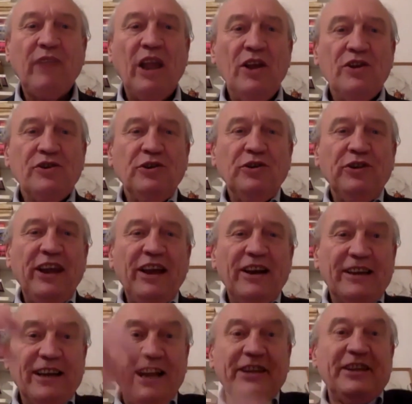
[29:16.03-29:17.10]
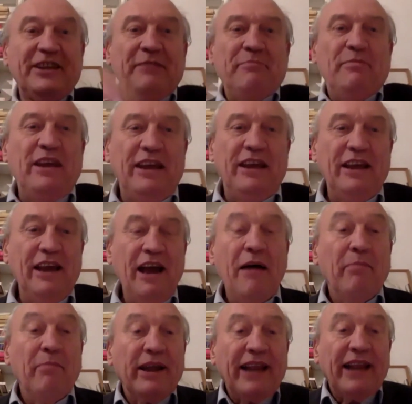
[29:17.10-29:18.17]
So they are cutting me,
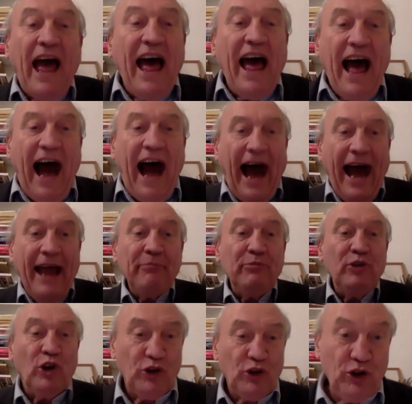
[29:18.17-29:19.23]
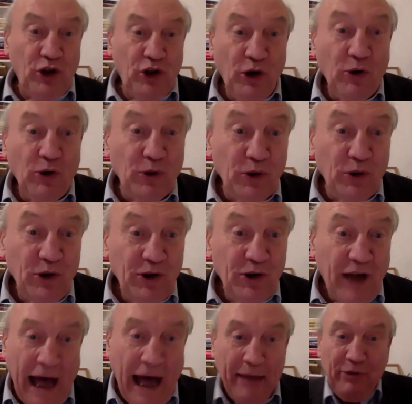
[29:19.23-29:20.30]
but I'm not dough.
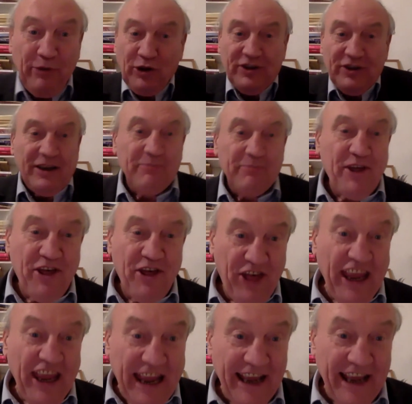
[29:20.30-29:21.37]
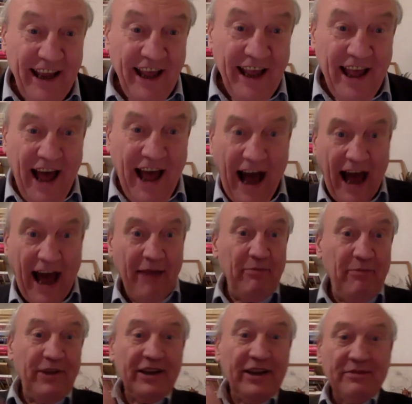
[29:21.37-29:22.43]
I'm not something. I'm
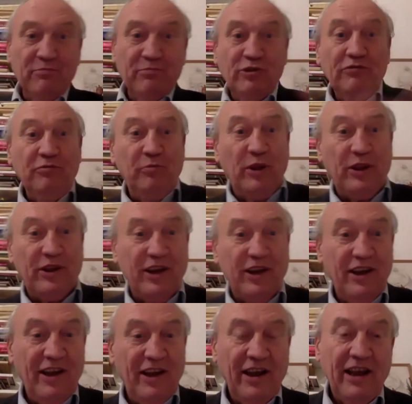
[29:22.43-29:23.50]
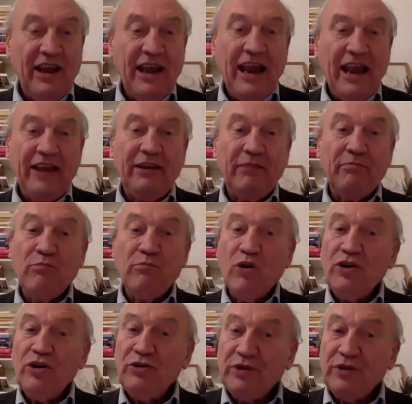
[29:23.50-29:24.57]
this movement. And the more
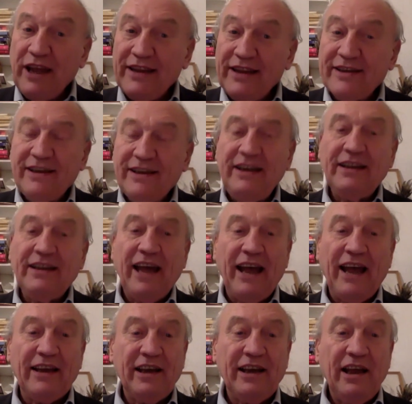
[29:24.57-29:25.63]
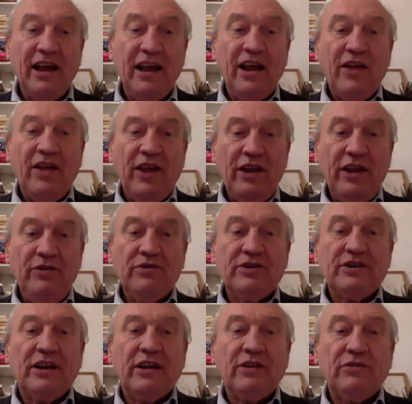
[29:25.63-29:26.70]
you can see that, then you
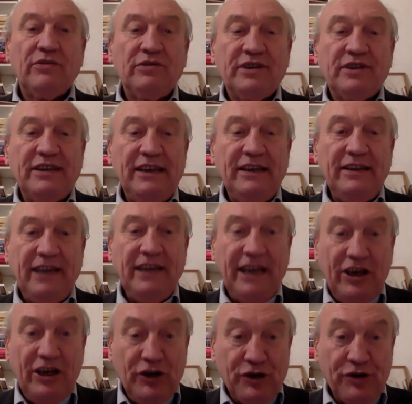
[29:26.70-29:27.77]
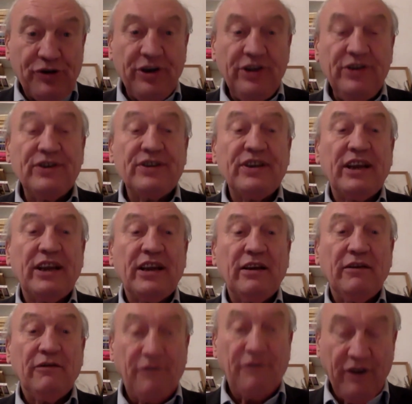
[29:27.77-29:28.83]
start to see the intrinsic
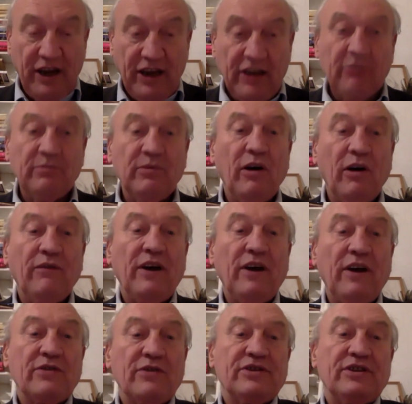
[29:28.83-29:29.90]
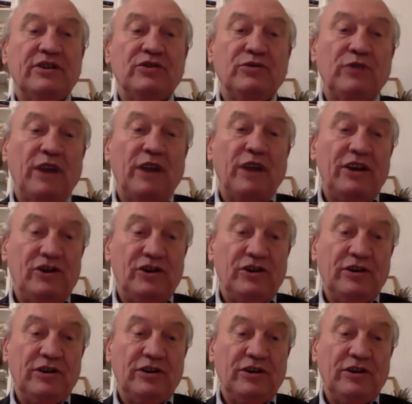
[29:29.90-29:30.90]
freedom of our situation.